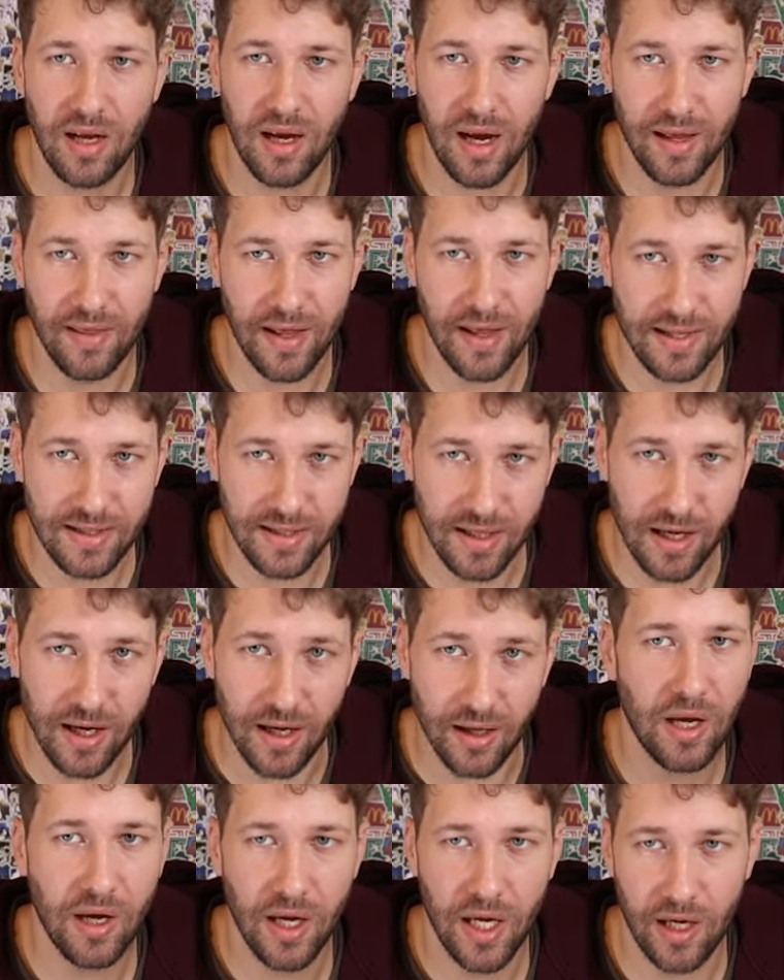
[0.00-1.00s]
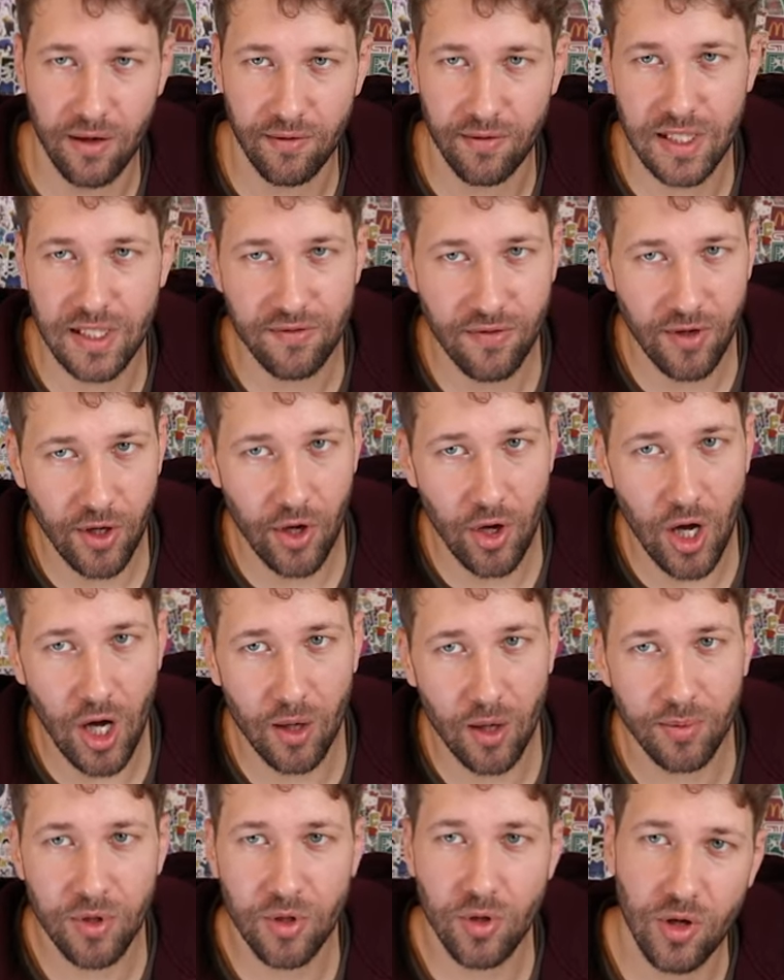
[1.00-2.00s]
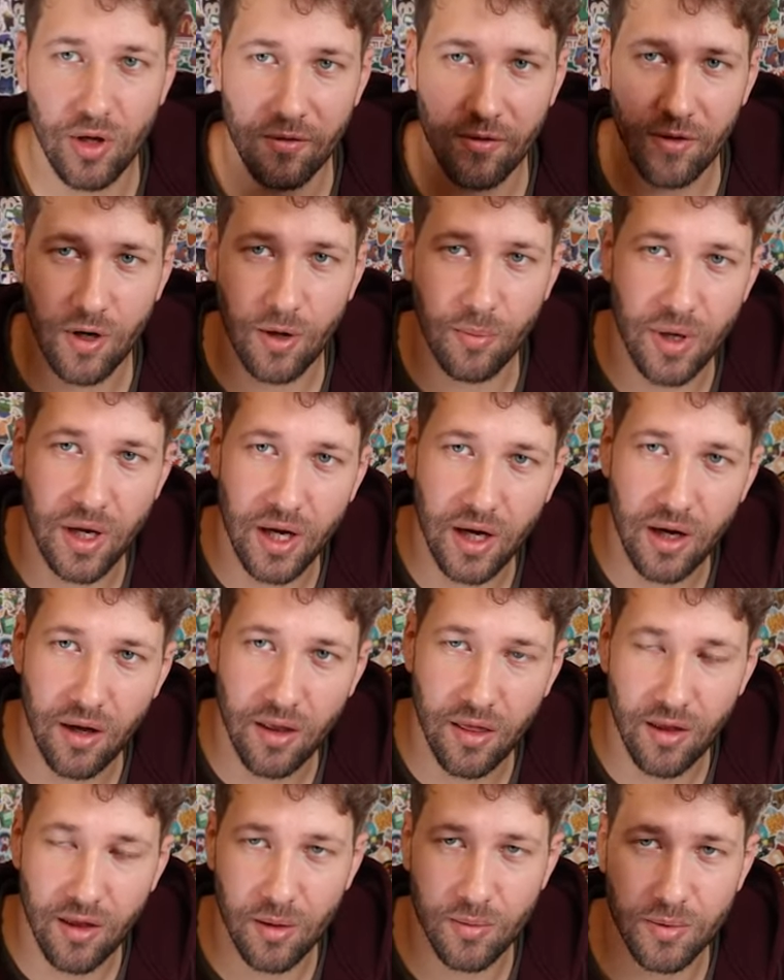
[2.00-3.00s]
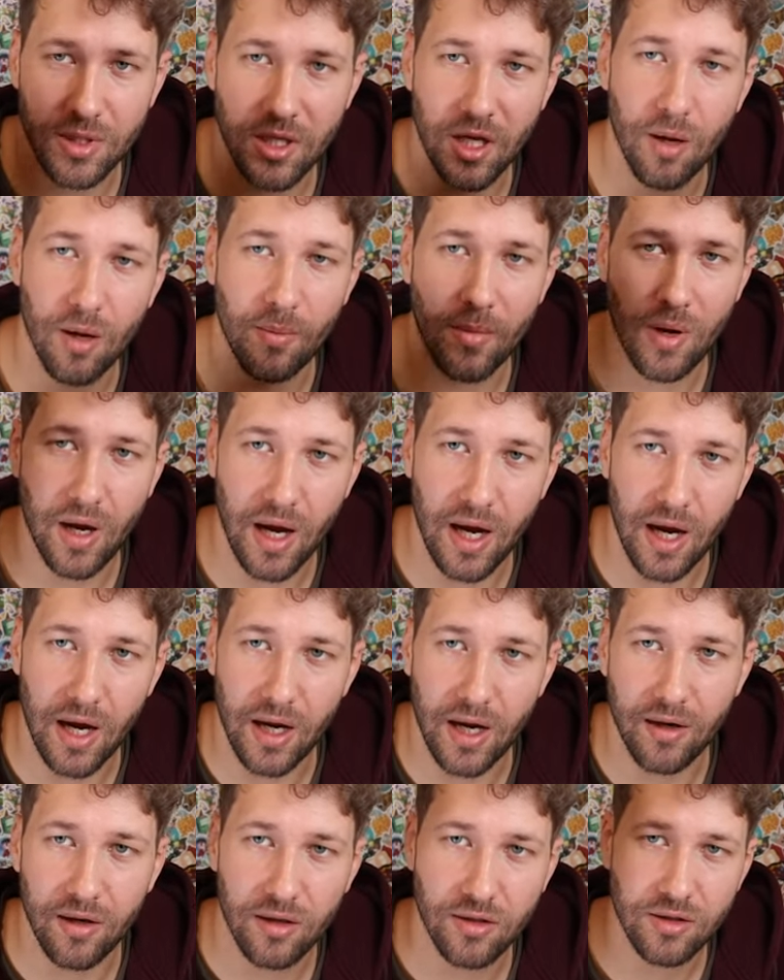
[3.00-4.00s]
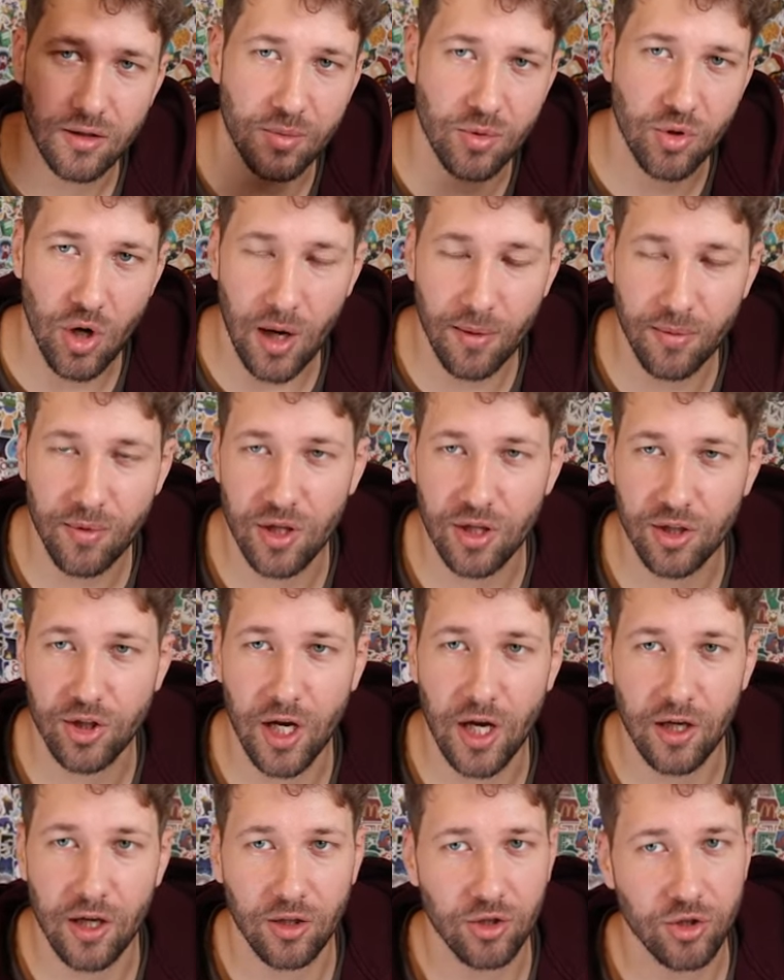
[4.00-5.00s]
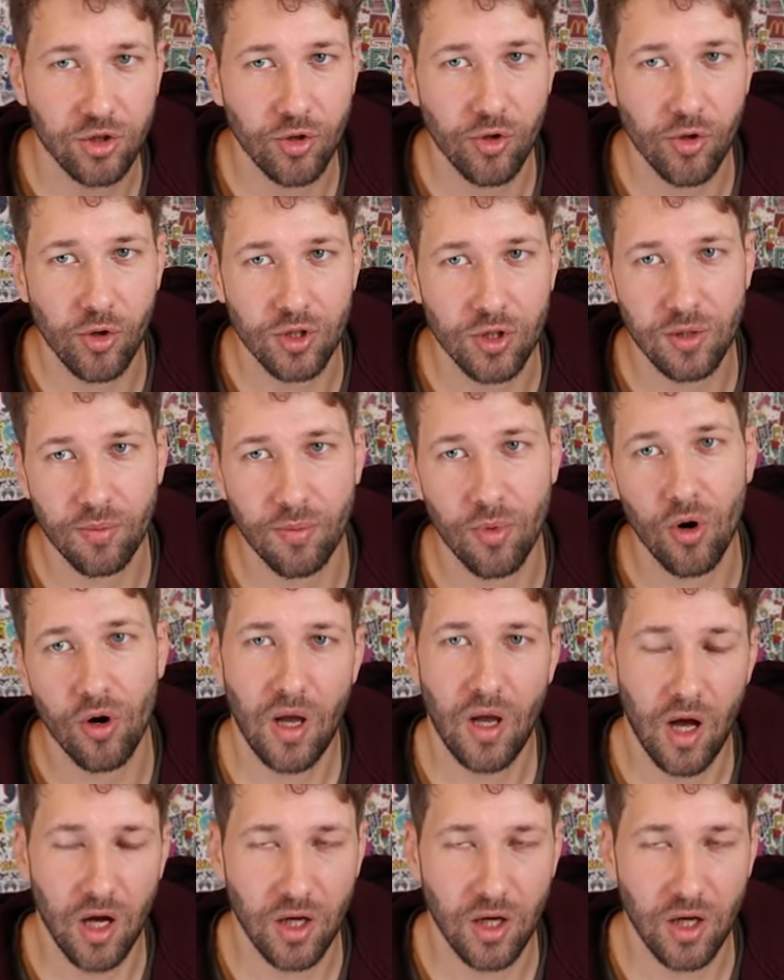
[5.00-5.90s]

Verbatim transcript: And that's it. If this video helped you, give it a big thumbs up and subscribe to the channel to show your support.